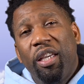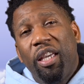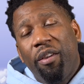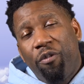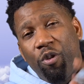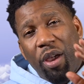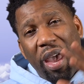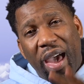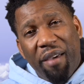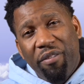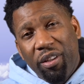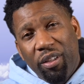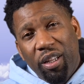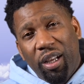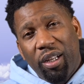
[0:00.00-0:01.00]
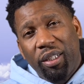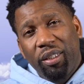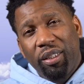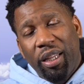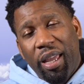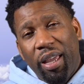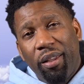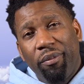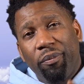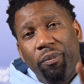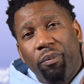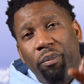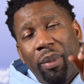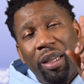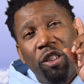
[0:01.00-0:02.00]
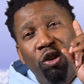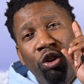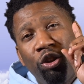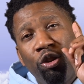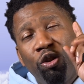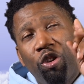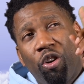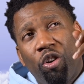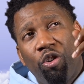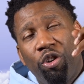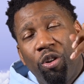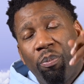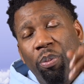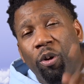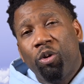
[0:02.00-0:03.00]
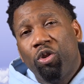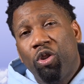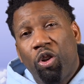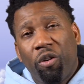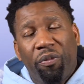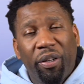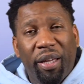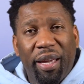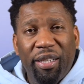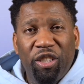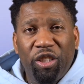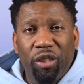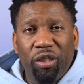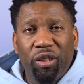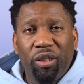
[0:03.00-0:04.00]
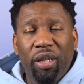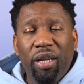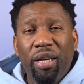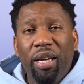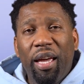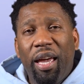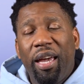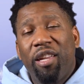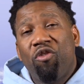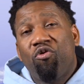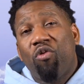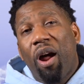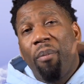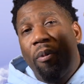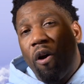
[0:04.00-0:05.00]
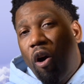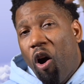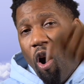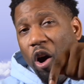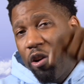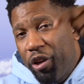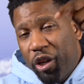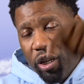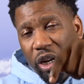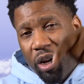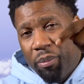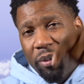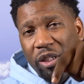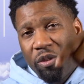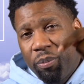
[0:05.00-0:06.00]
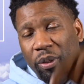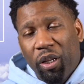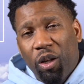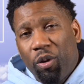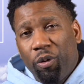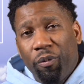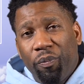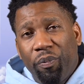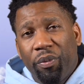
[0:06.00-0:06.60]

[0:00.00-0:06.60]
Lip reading: If you haven't done it yet, make sure you turn on your post notifications and drop all your comments below.